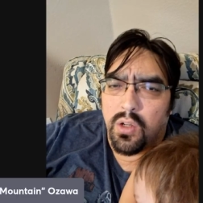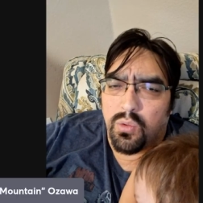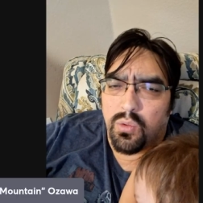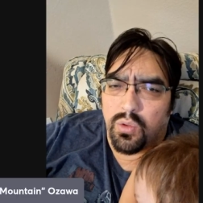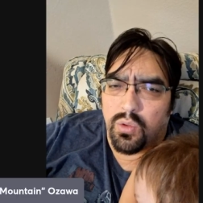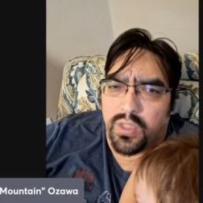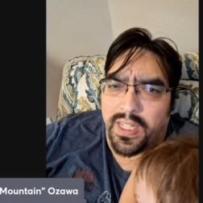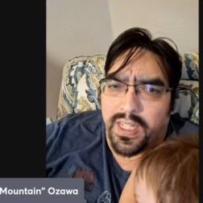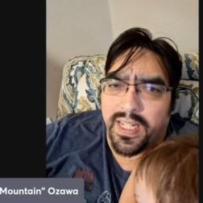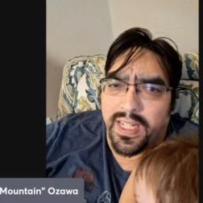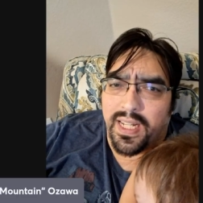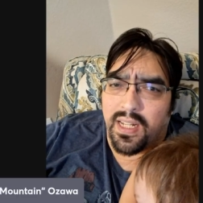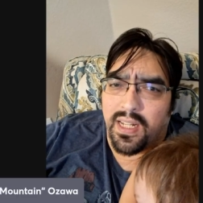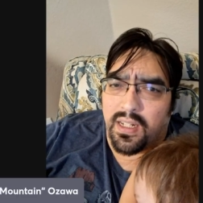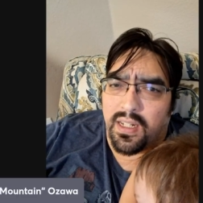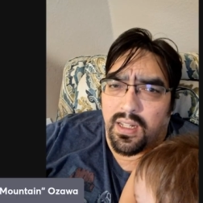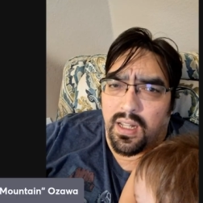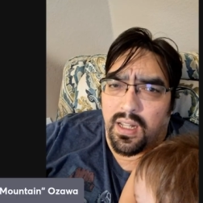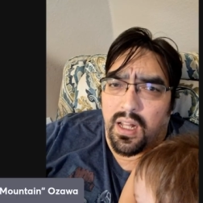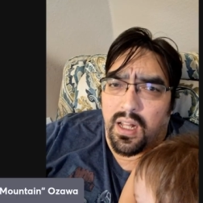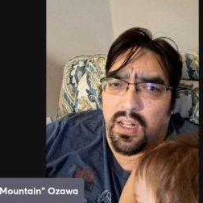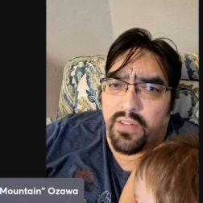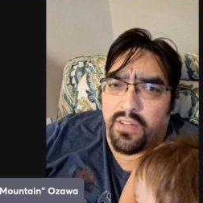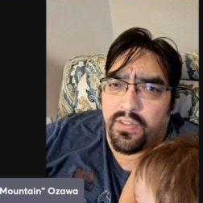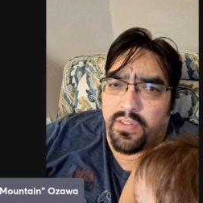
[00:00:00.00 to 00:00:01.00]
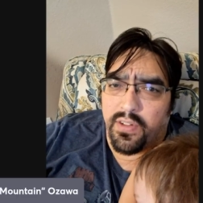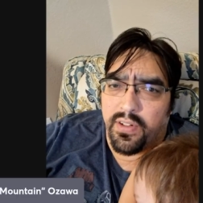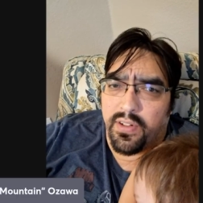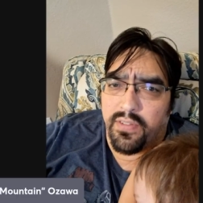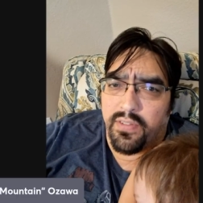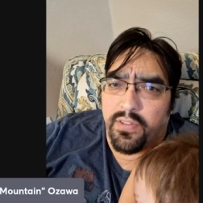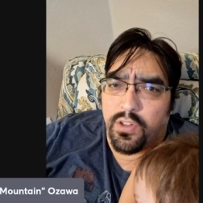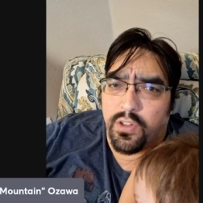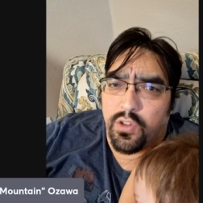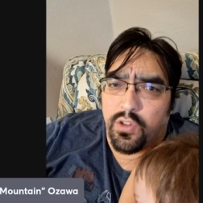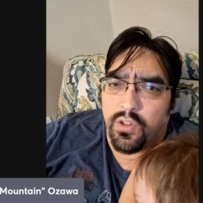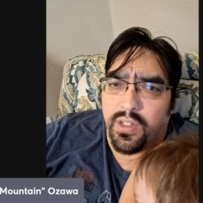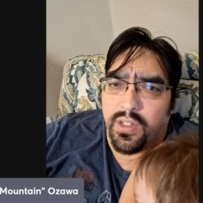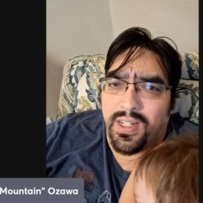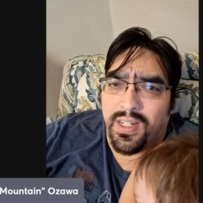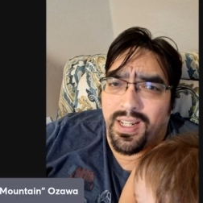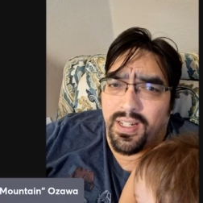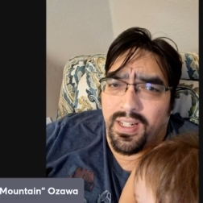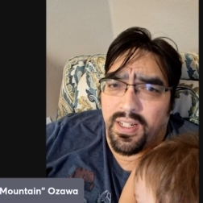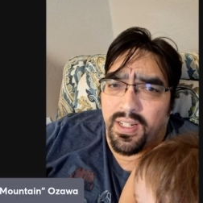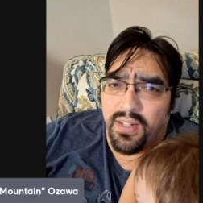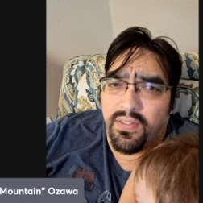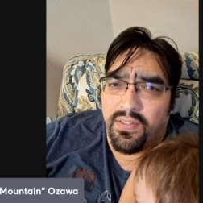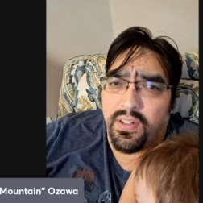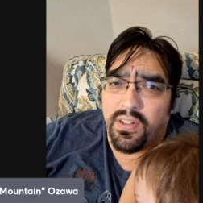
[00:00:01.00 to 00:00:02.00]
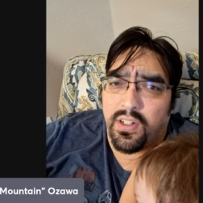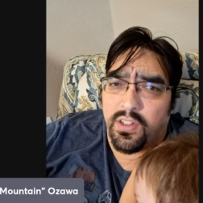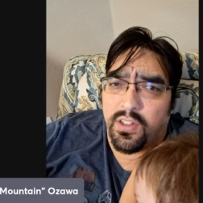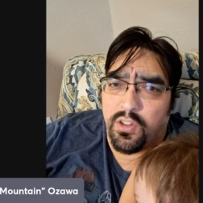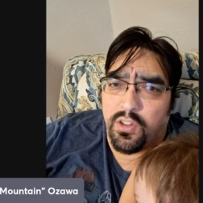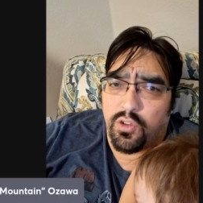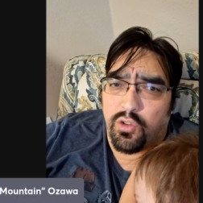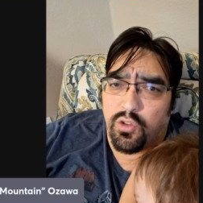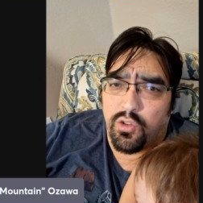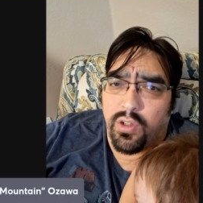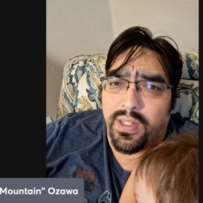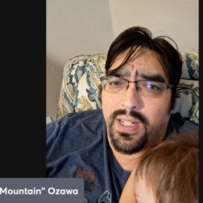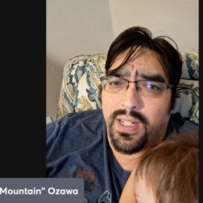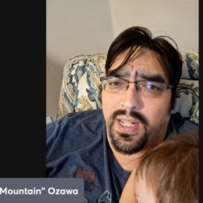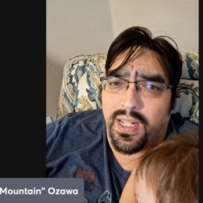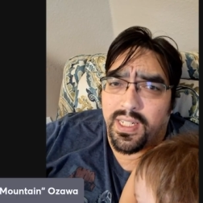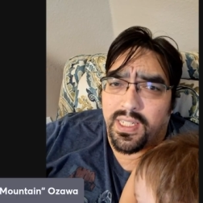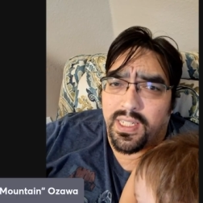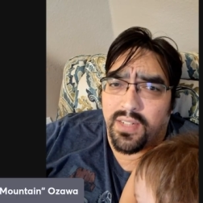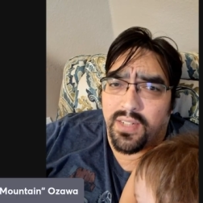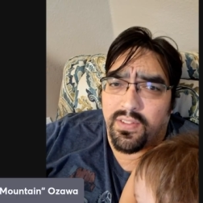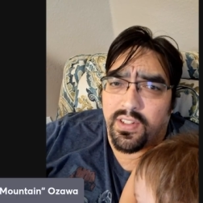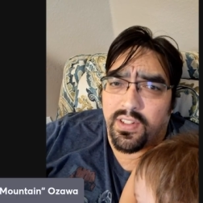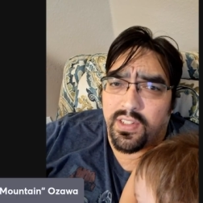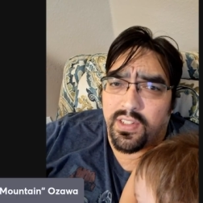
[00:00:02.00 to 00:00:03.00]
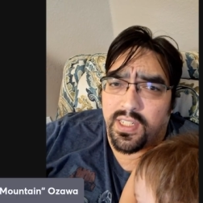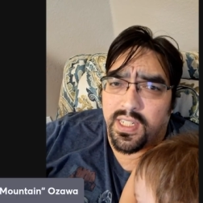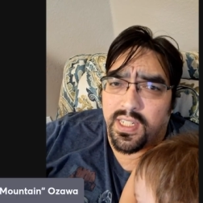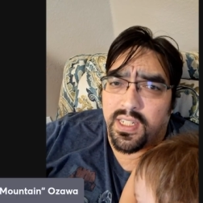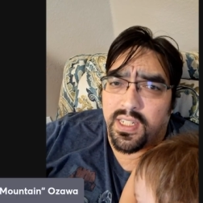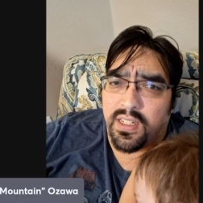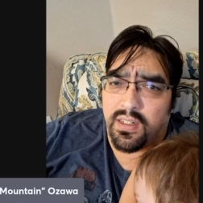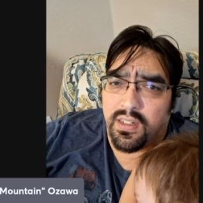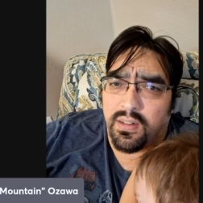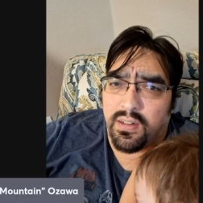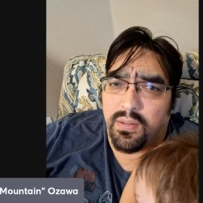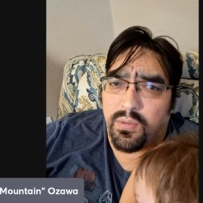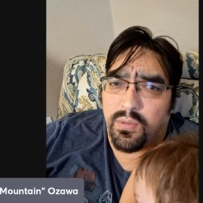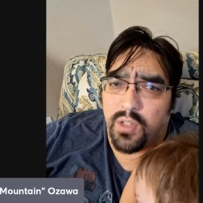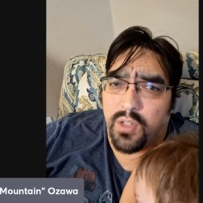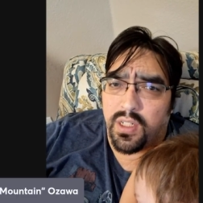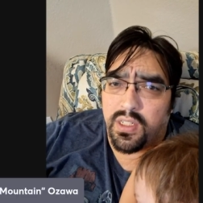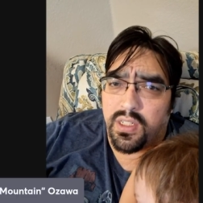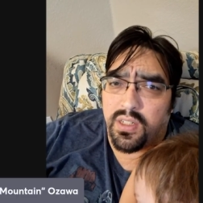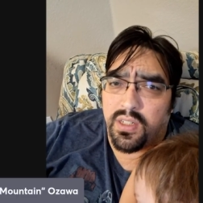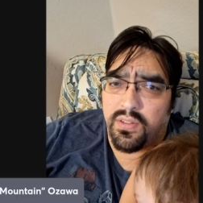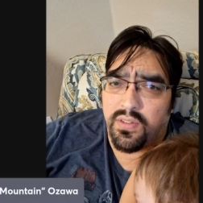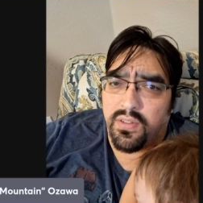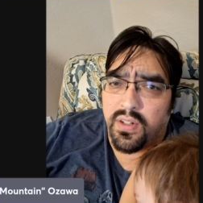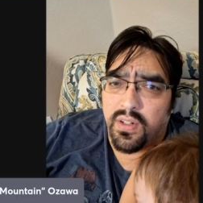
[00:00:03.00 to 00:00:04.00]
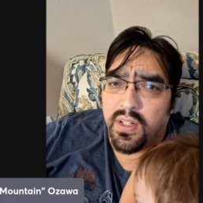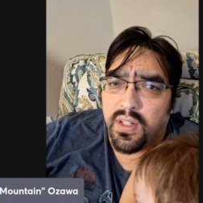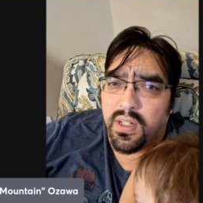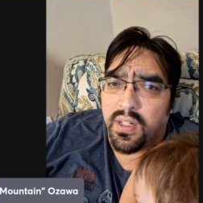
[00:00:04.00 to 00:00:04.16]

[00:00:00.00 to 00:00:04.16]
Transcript: will take out a lot of your infantry, and even on your Dread Knights, if they're sitting on an objective,